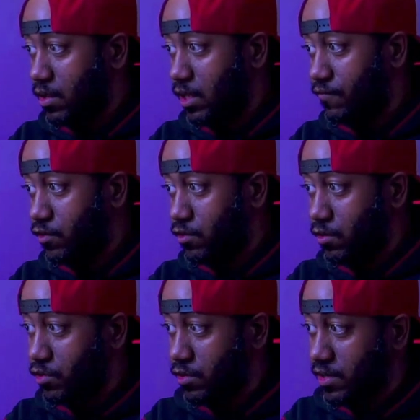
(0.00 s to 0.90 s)
If you
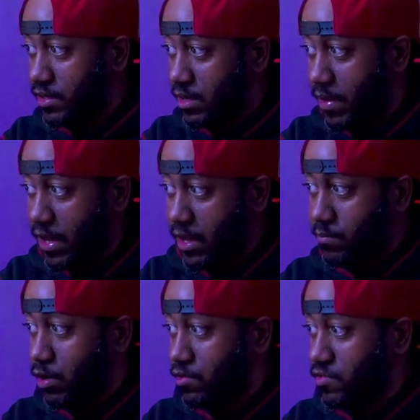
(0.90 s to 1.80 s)
know you're a
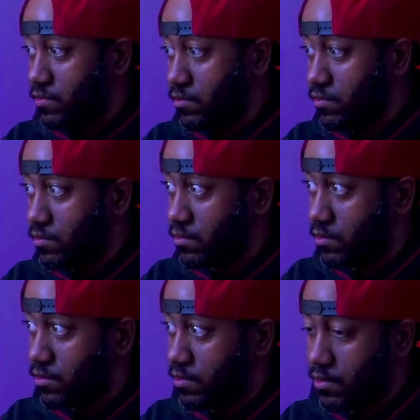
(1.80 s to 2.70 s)
D-pad person,
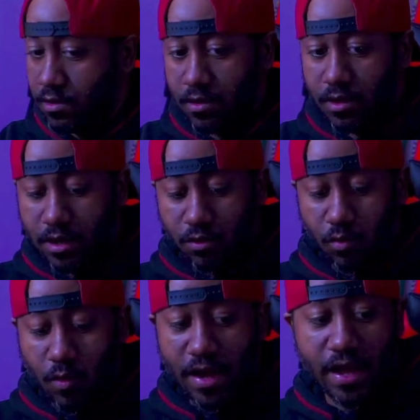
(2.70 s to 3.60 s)
I don't know
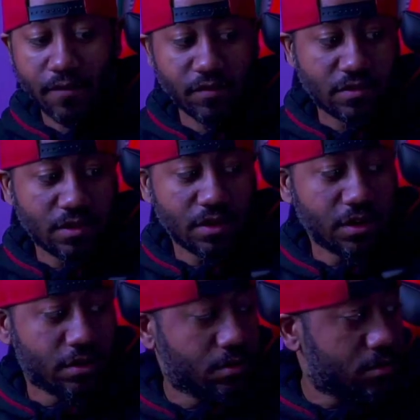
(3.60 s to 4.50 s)
why I have this sitting
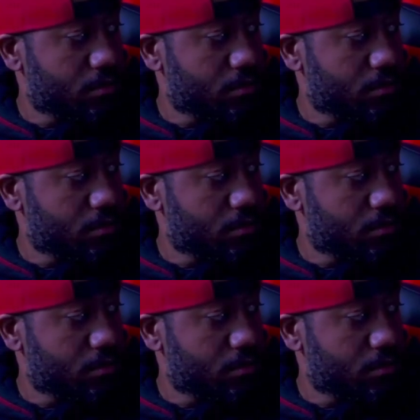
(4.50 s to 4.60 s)
here,